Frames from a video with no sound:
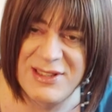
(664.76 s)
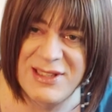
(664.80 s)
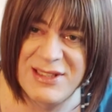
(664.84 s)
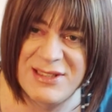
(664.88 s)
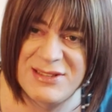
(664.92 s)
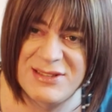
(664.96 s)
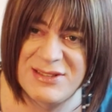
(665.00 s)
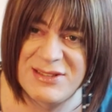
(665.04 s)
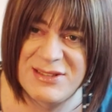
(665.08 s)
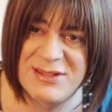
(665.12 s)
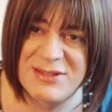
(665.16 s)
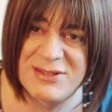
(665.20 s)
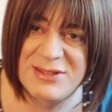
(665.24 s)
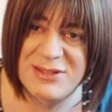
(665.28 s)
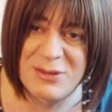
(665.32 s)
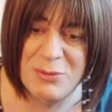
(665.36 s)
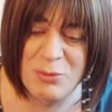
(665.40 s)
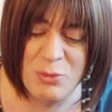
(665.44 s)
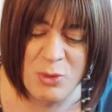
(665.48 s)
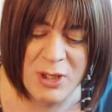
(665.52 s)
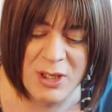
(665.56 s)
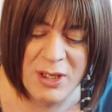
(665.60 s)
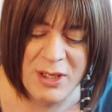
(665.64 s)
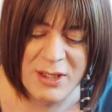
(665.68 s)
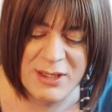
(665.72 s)
this
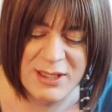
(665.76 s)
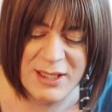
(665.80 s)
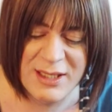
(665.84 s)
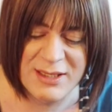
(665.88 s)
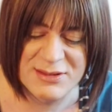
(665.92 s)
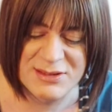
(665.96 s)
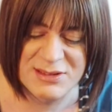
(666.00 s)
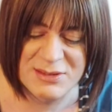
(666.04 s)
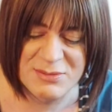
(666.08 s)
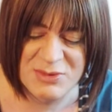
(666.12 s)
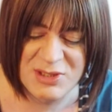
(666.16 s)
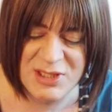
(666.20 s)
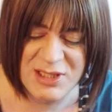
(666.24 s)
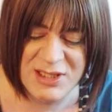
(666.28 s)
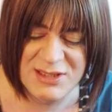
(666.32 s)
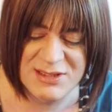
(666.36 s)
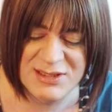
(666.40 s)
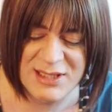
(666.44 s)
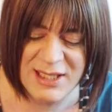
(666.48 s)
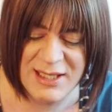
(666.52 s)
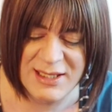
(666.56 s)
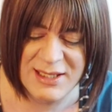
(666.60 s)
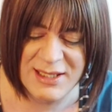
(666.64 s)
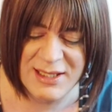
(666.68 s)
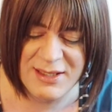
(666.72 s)
some work and some
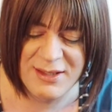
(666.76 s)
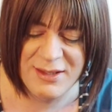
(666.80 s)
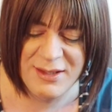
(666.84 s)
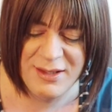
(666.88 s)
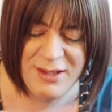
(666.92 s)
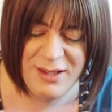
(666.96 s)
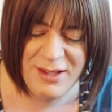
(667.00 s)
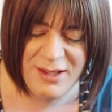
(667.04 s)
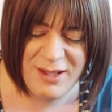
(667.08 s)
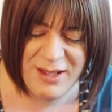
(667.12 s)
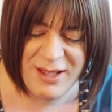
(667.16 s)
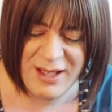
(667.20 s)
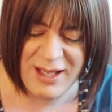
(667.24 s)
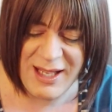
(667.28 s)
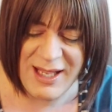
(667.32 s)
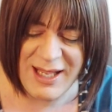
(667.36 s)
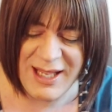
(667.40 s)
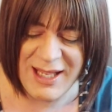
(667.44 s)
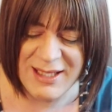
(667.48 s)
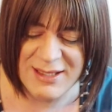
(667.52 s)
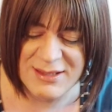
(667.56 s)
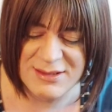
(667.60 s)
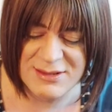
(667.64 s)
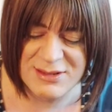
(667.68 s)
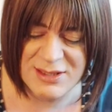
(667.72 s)
detailing,
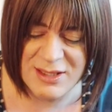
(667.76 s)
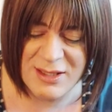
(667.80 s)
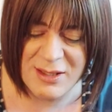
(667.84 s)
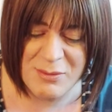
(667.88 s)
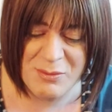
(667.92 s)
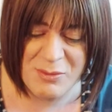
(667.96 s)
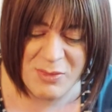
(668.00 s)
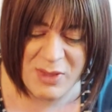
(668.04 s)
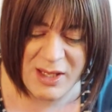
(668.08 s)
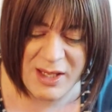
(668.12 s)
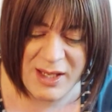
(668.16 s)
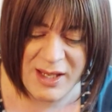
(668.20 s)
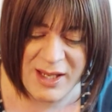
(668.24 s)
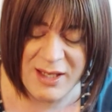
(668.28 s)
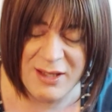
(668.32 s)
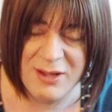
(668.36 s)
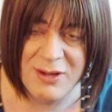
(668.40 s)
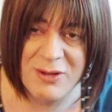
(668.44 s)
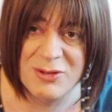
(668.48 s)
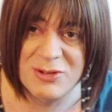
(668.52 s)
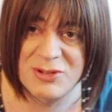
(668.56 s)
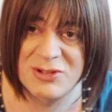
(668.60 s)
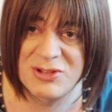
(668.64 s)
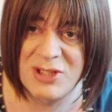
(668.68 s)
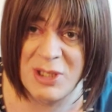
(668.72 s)
and it
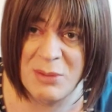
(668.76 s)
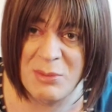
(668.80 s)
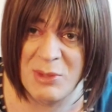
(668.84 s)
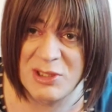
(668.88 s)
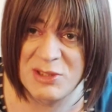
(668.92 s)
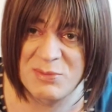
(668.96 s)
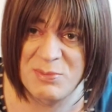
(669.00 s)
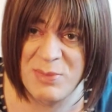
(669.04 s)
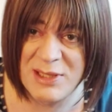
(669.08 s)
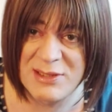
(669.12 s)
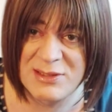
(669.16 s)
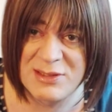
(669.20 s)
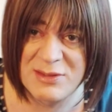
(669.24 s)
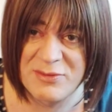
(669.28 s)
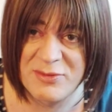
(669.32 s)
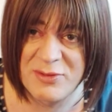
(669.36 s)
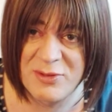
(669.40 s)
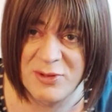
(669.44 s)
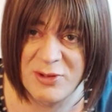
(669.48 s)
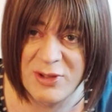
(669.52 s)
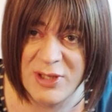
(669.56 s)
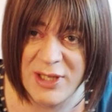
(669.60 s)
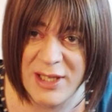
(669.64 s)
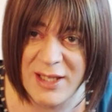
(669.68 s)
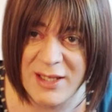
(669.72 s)
looks so much better
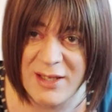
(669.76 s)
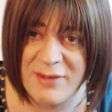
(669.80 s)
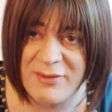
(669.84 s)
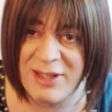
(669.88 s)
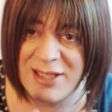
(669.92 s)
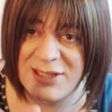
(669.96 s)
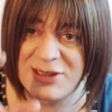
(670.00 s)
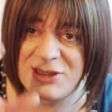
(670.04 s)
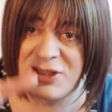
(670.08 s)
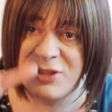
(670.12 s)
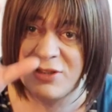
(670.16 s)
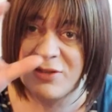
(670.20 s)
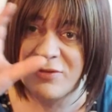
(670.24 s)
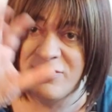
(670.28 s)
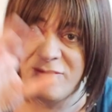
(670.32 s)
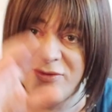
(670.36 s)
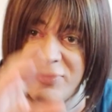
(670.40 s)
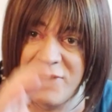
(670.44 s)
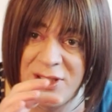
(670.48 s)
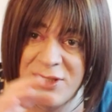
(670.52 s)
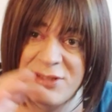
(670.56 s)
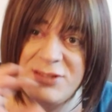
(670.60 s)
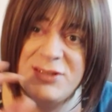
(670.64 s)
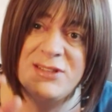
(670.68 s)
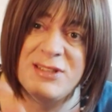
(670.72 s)
for it. And I've actually
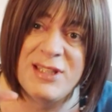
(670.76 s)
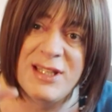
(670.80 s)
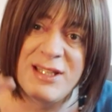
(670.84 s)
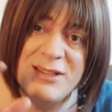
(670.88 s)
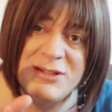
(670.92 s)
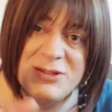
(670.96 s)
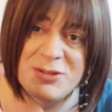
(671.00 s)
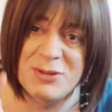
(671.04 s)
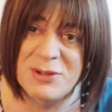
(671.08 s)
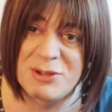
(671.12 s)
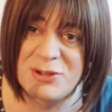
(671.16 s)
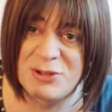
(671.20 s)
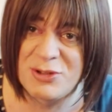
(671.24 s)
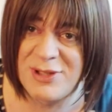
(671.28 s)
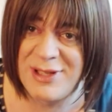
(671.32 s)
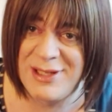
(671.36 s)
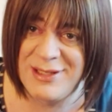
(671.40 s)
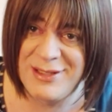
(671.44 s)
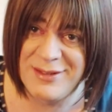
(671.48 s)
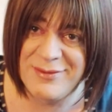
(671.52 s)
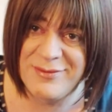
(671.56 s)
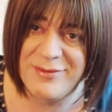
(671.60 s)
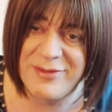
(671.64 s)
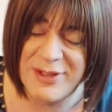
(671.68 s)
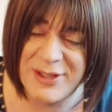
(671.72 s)
converted it into a
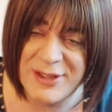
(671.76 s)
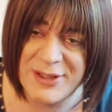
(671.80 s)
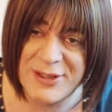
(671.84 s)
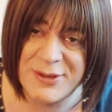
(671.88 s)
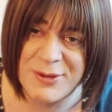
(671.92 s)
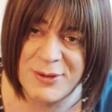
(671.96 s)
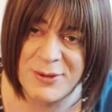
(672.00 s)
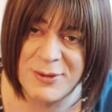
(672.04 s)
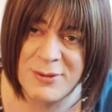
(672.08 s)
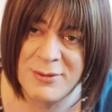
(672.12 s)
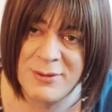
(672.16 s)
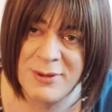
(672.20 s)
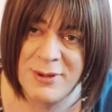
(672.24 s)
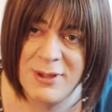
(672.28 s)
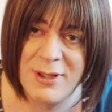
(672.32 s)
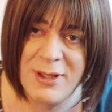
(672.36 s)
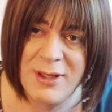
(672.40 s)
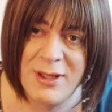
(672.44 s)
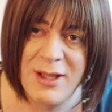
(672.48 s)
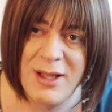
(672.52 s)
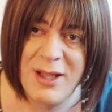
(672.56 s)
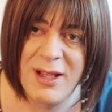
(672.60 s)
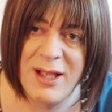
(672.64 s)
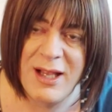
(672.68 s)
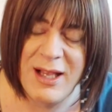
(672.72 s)
training vehicle,
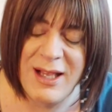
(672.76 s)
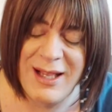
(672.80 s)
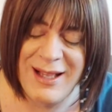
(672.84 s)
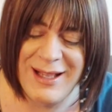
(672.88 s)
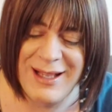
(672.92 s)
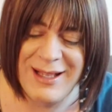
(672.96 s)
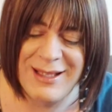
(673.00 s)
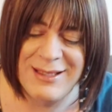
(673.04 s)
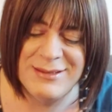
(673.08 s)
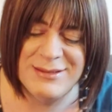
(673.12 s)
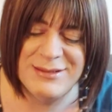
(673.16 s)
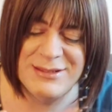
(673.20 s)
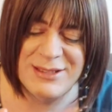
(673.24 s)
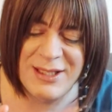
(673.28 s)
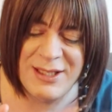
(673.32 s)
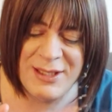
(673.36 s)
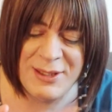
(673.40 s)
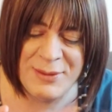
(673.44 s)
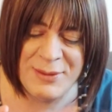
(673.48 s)
and